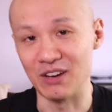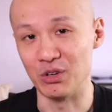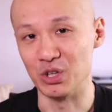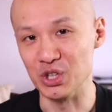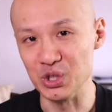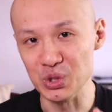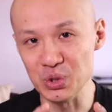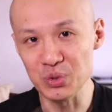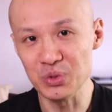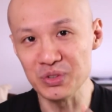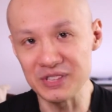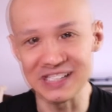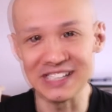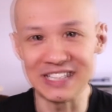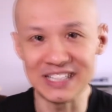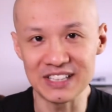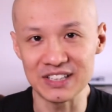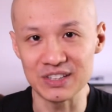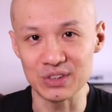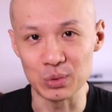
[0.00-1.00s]
Now, you
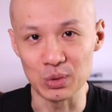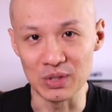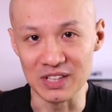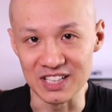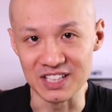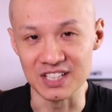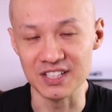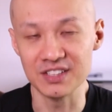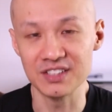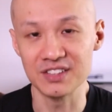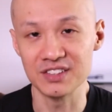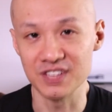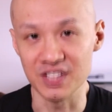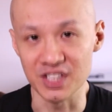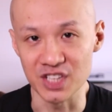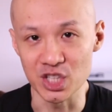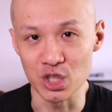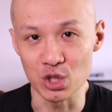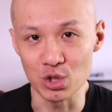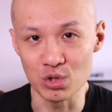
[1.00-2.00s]
need to
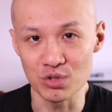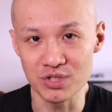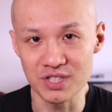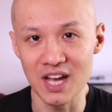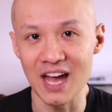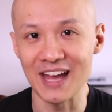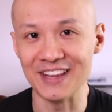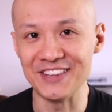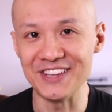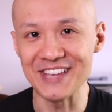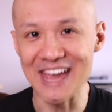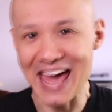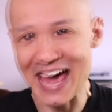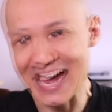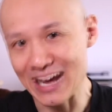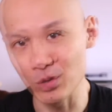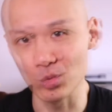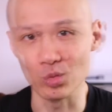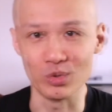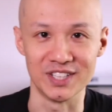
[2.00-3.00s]
learn to use the
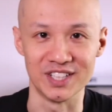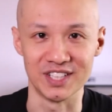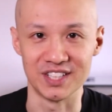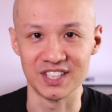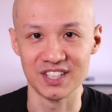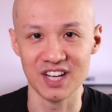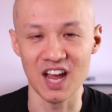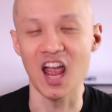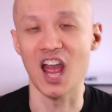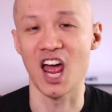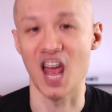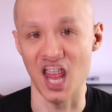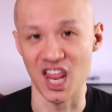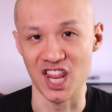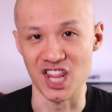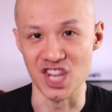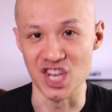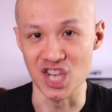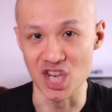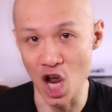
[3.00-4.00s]
N-word.
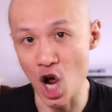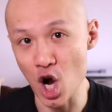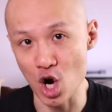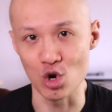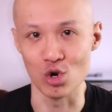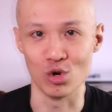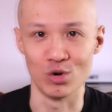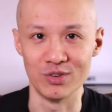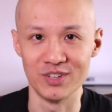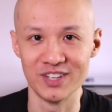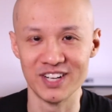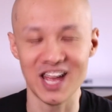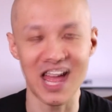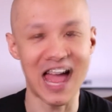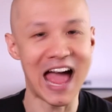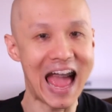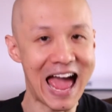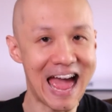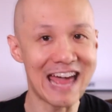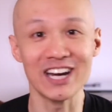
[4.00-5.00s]
No.
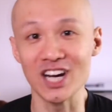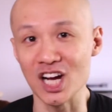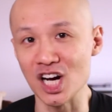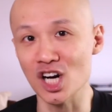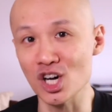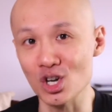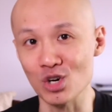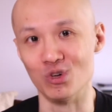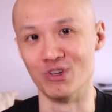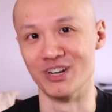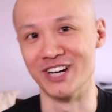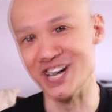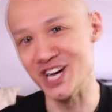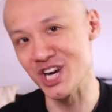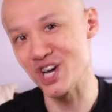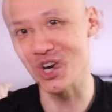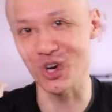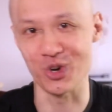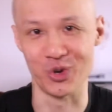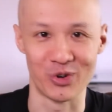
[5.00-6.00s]
N-O,
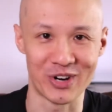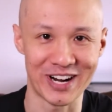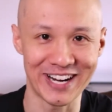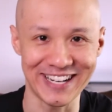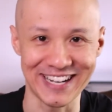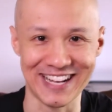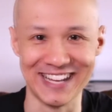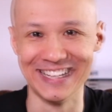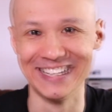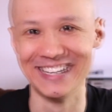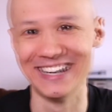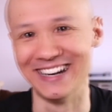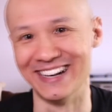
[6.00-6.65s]
no, right?